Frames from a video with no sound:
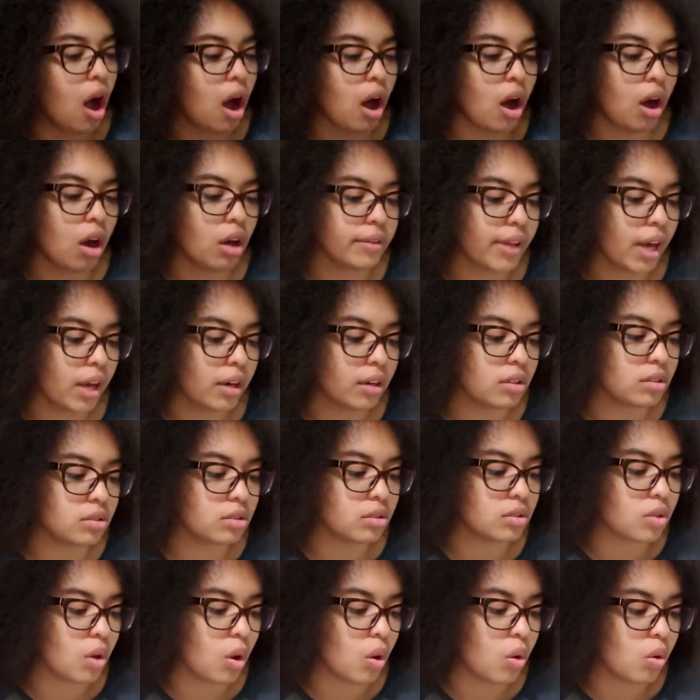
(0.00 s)
Oh, that
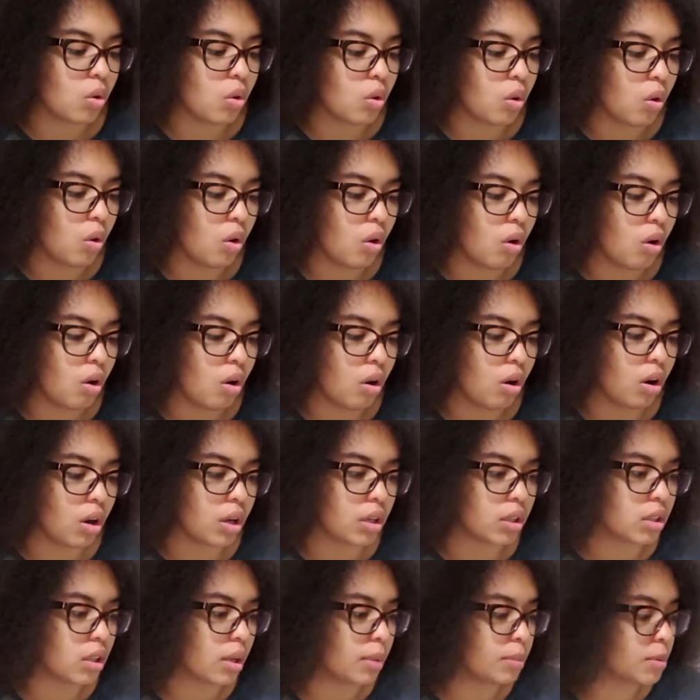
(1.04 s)
is so cool.
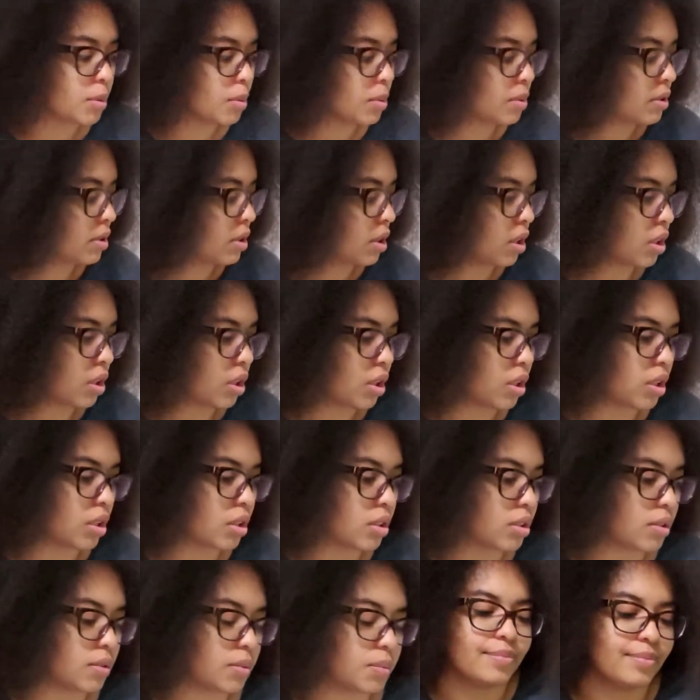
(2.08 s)
It comes with
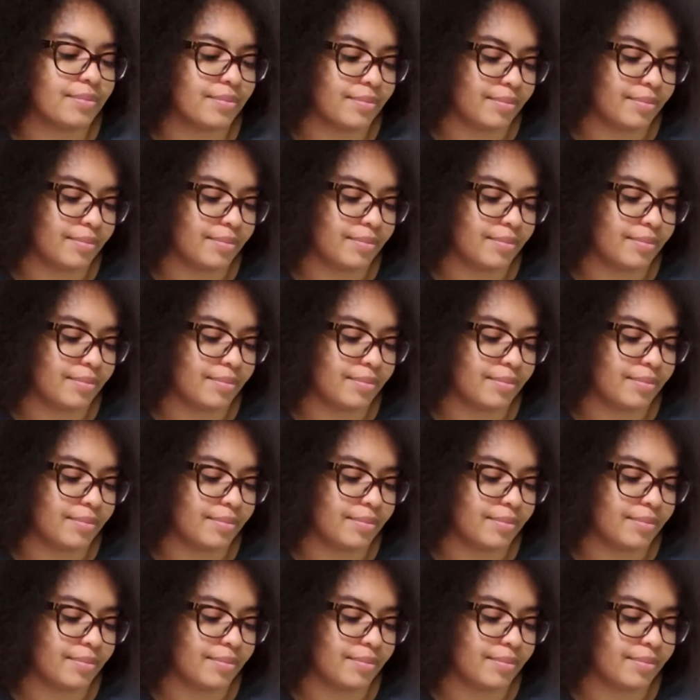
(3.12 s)
stickers.